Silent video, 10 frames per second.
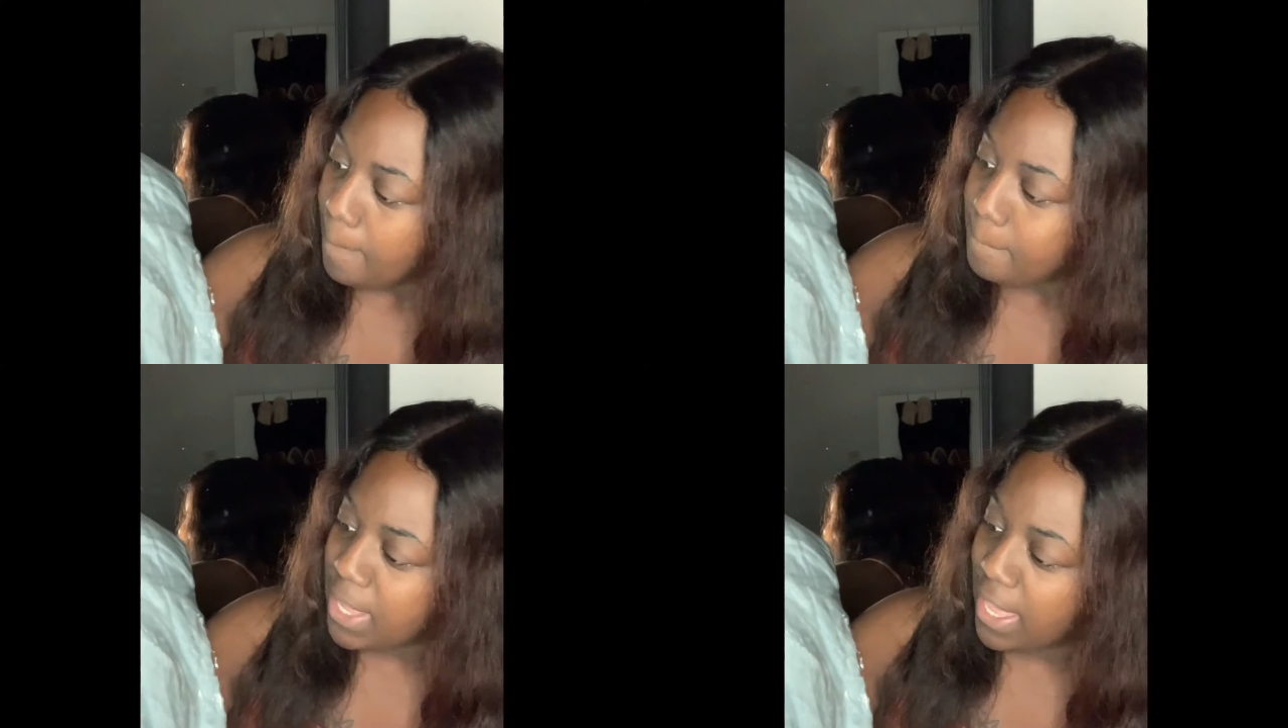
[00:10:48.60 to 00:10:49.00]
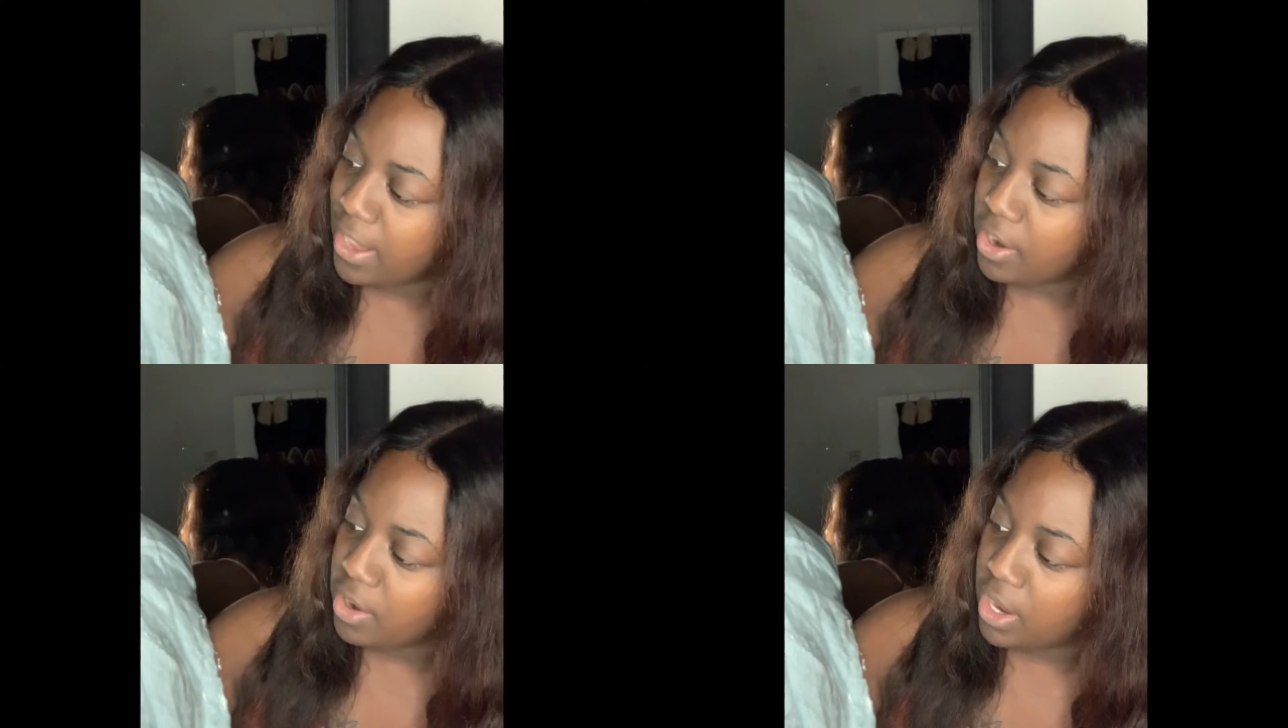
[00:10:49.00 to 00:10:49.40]

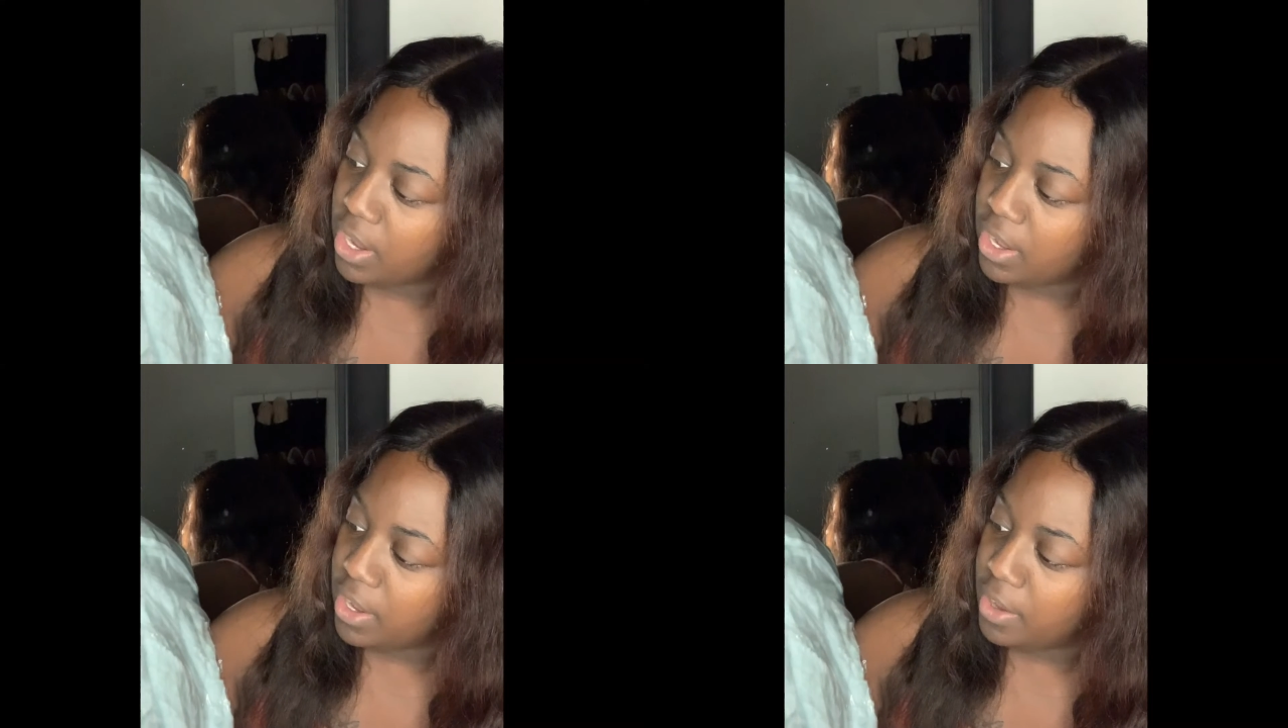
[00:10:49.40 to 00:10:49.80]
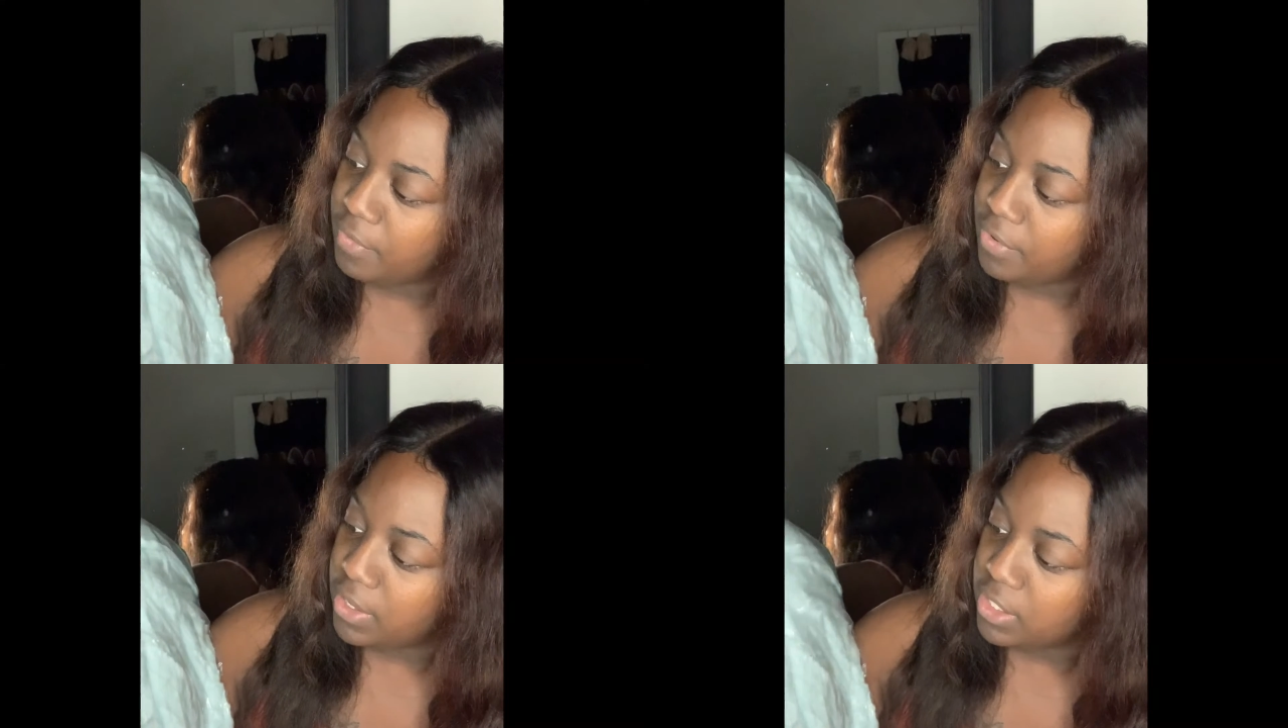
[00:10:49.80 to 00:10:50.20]
pair
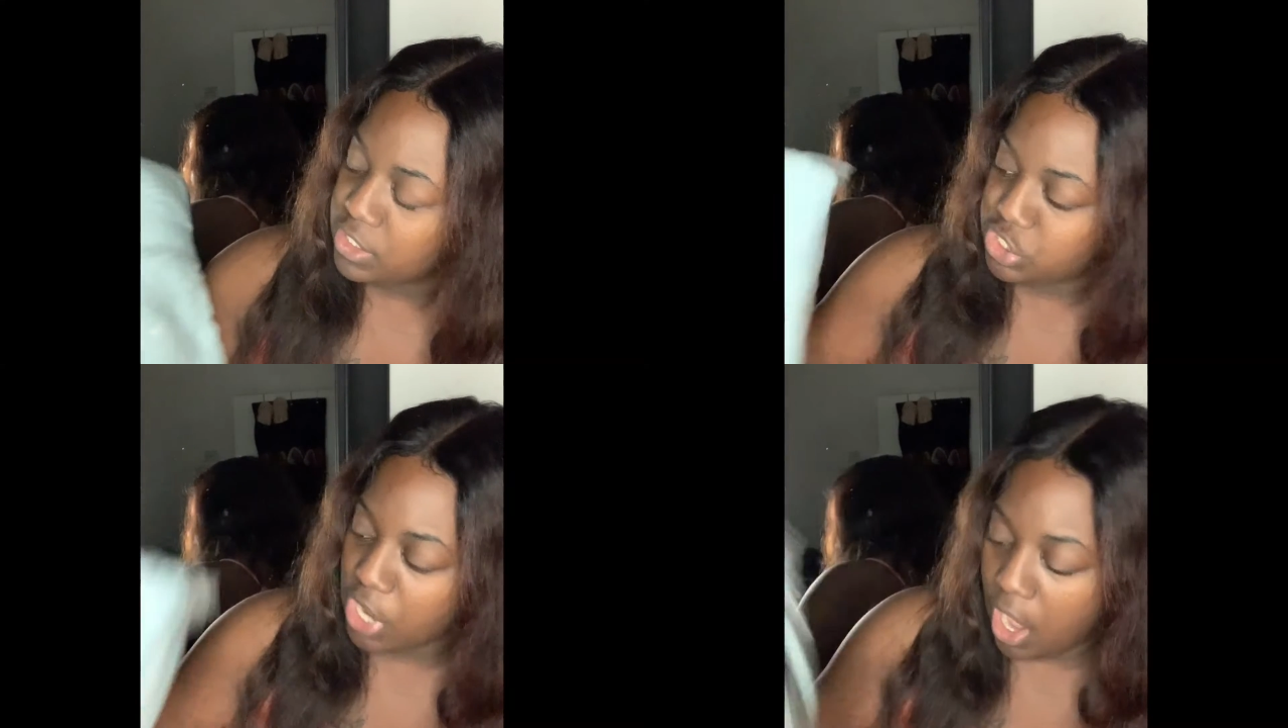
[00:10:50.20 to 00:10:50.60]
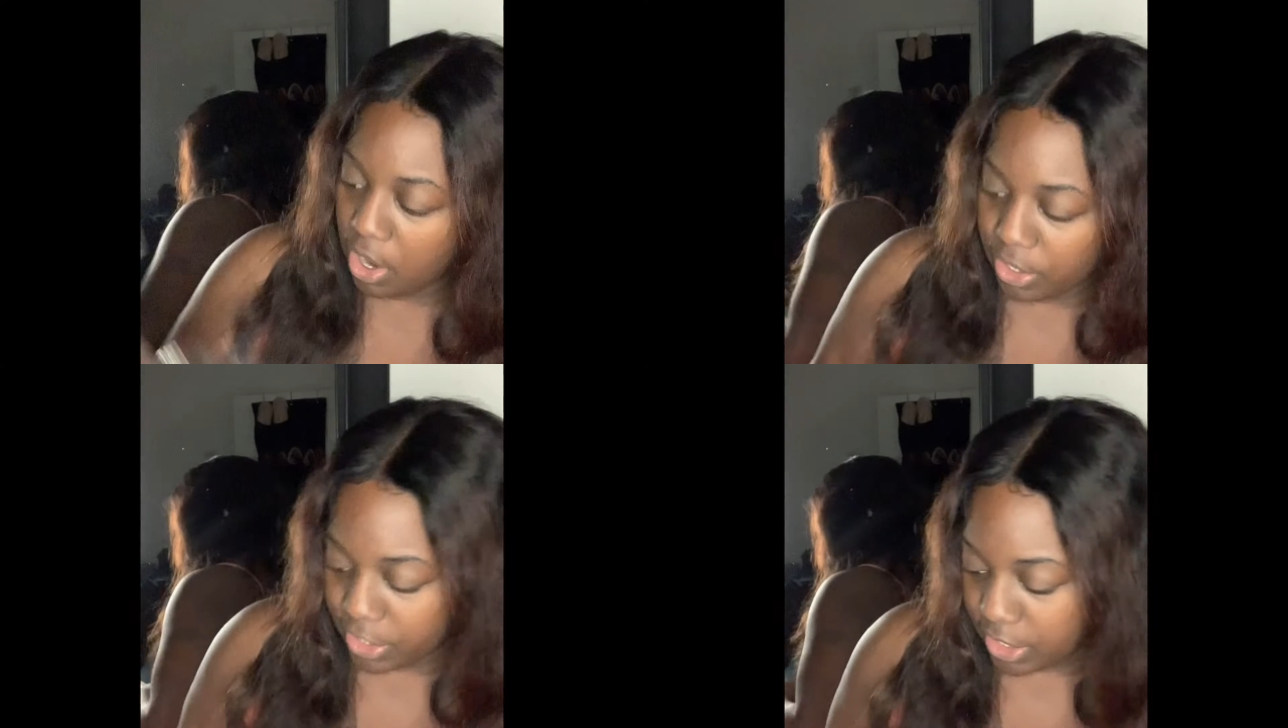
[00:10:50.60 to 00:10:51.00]
of
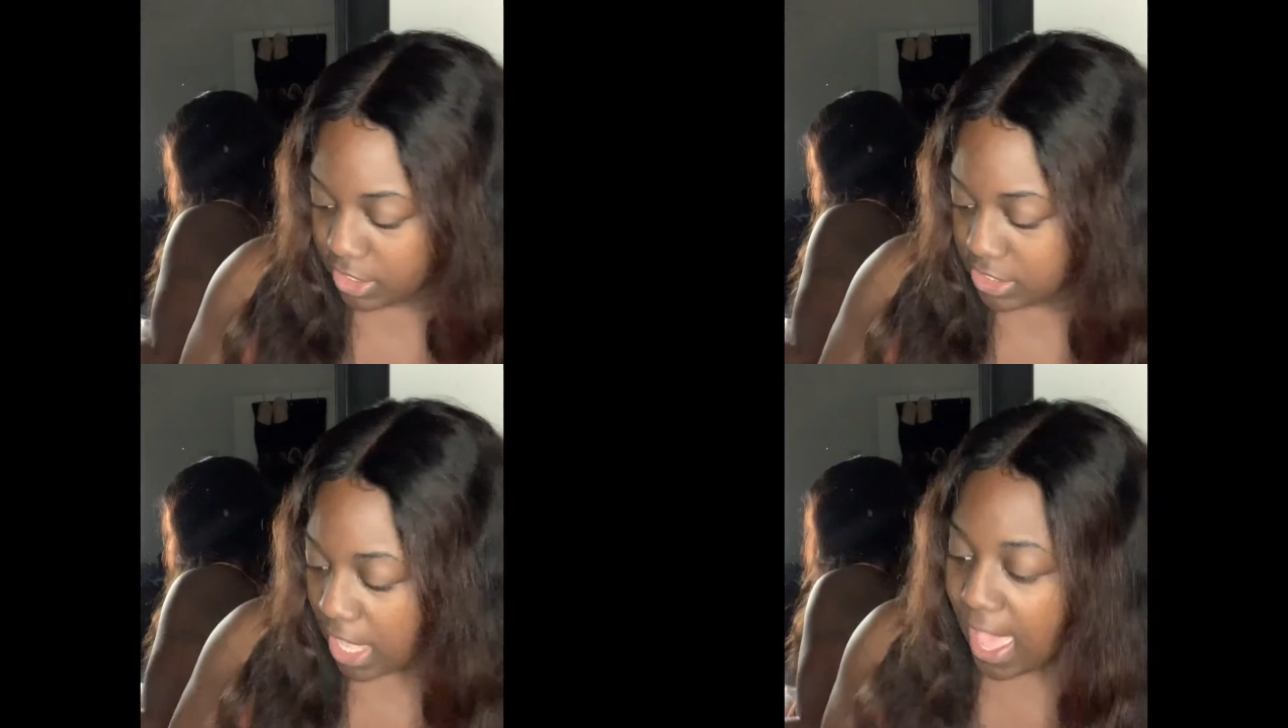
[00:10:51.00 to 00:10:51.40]
joggers.